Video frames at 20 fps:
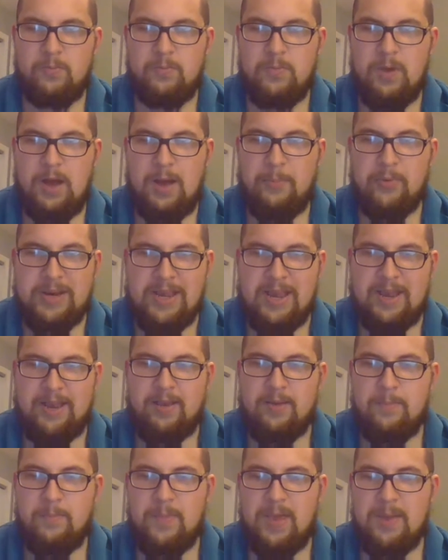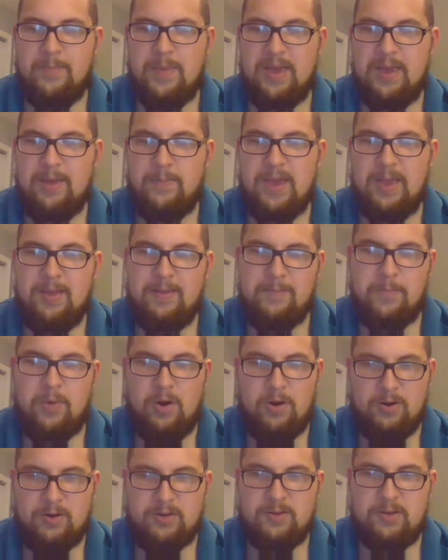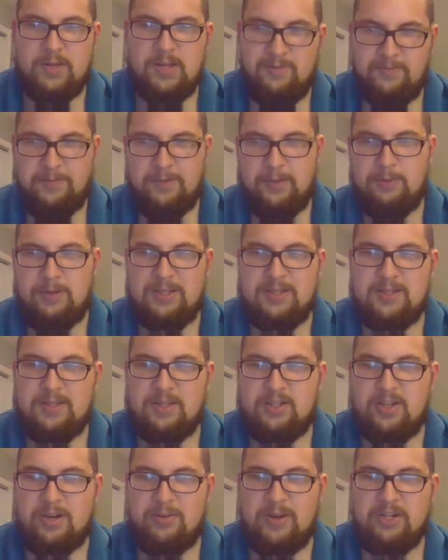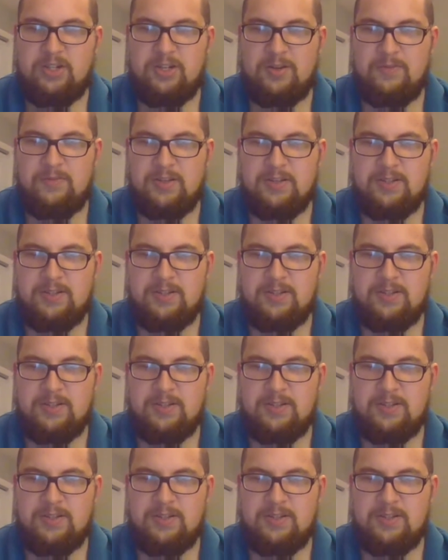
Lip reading: upbringing may in part influence the generation of this